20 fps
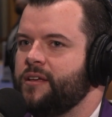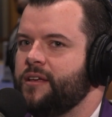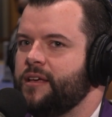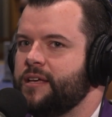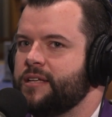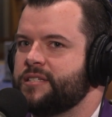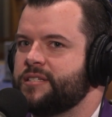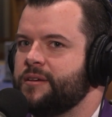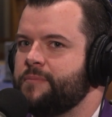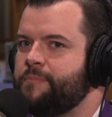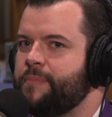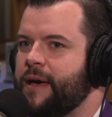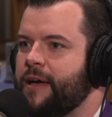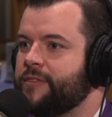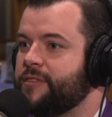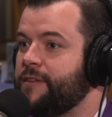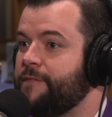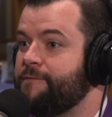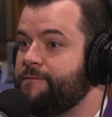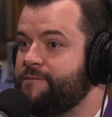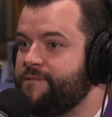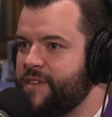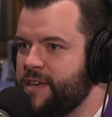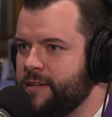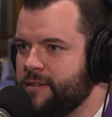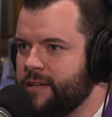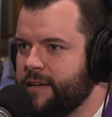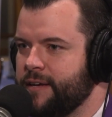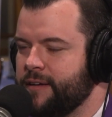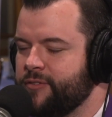It's about the
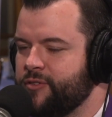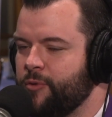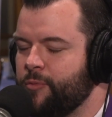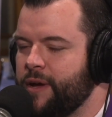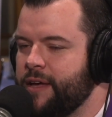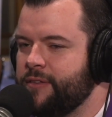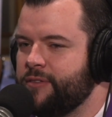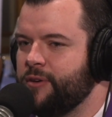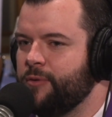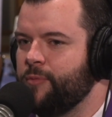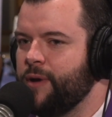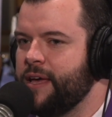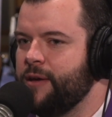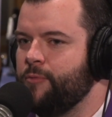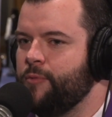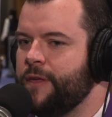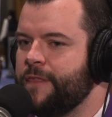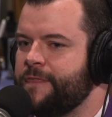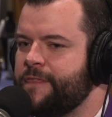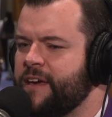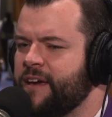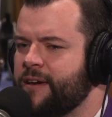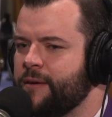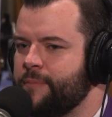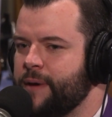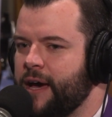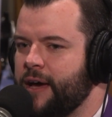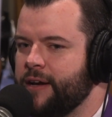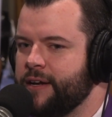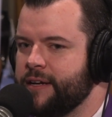feeling. The way we think
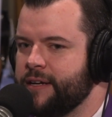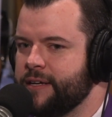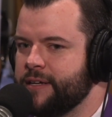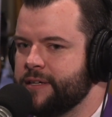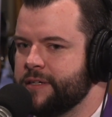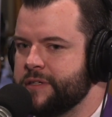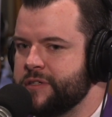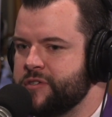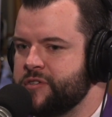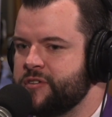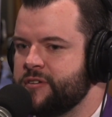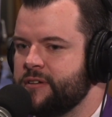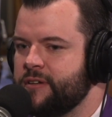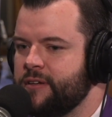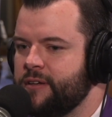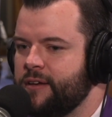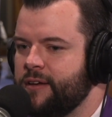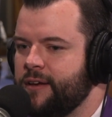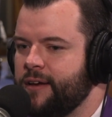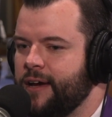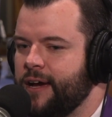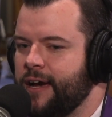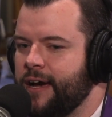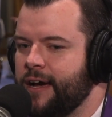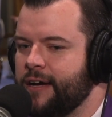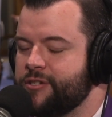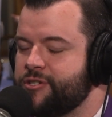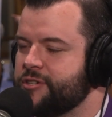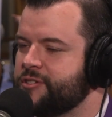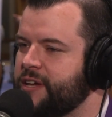about it is
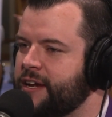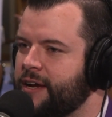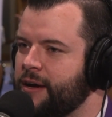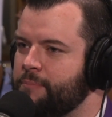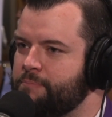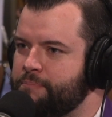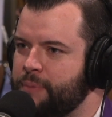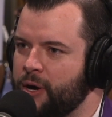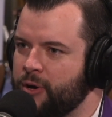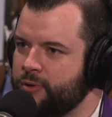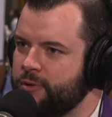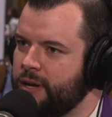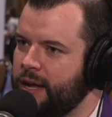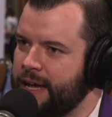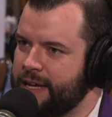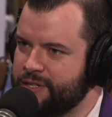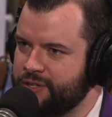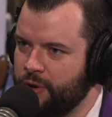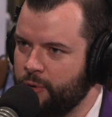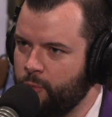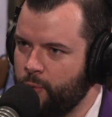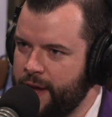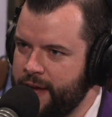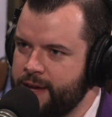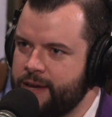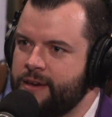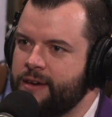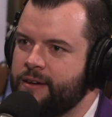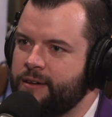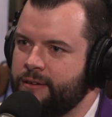just like a boat has a
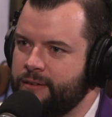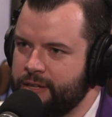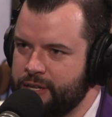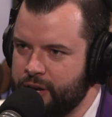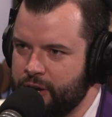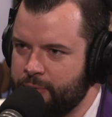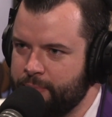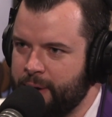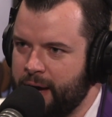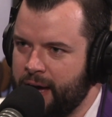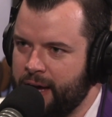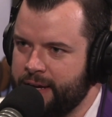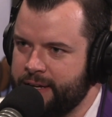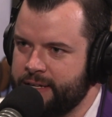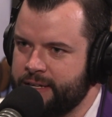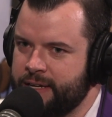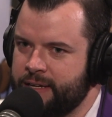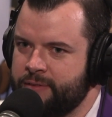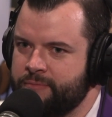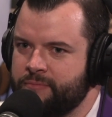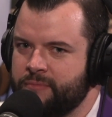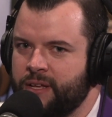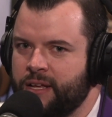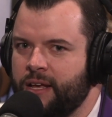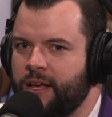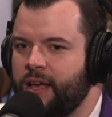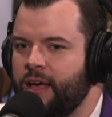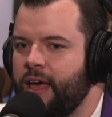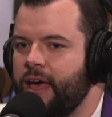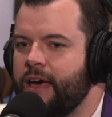wake, behind it.
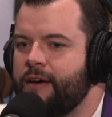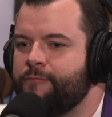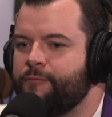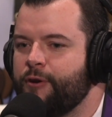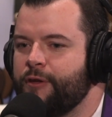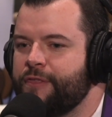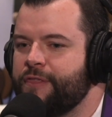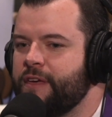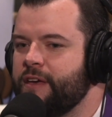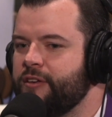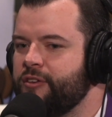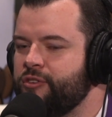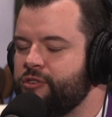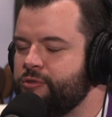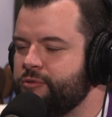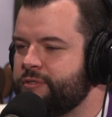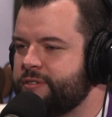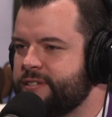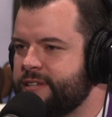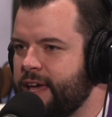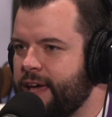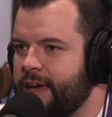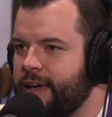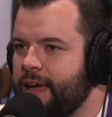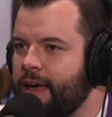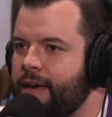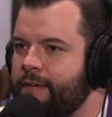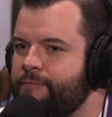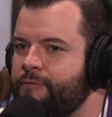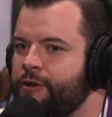Everything you
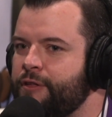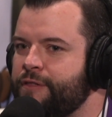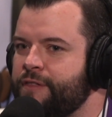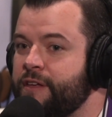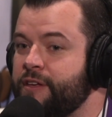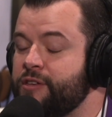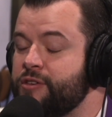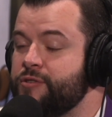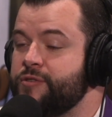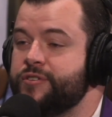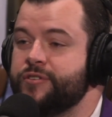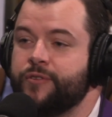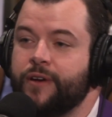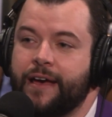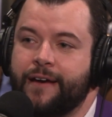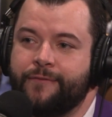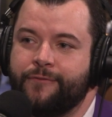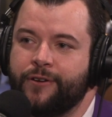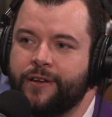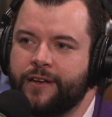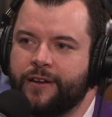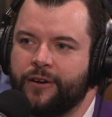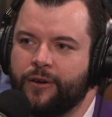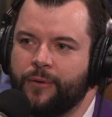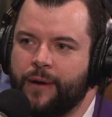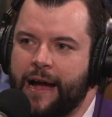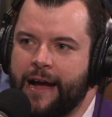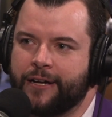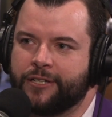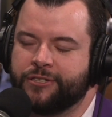say, everything you do, every
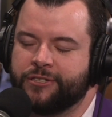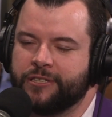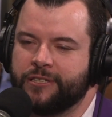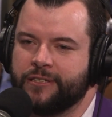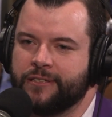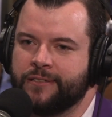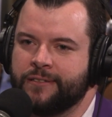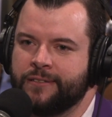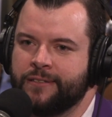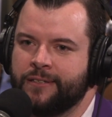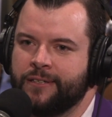interaction,